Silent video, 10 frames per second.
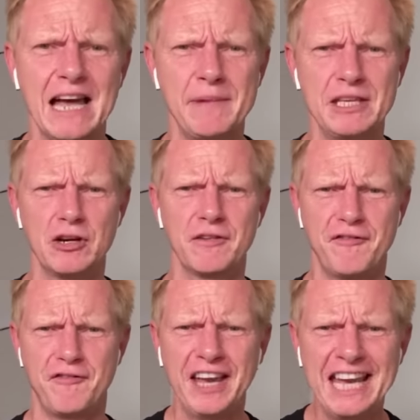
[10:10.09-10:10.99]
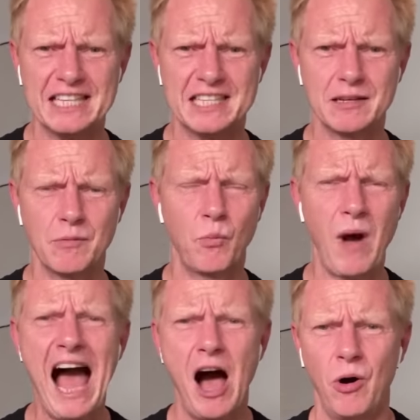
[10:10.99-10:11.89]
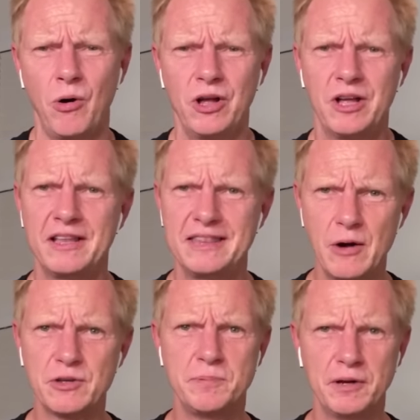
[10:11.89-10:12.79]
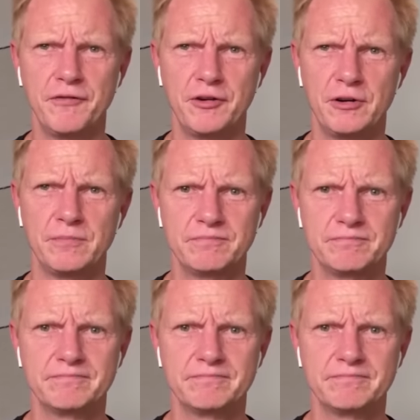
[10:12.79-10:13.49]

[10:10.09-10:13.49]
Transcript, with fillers: I mean, your feet, wow, that was beautiful.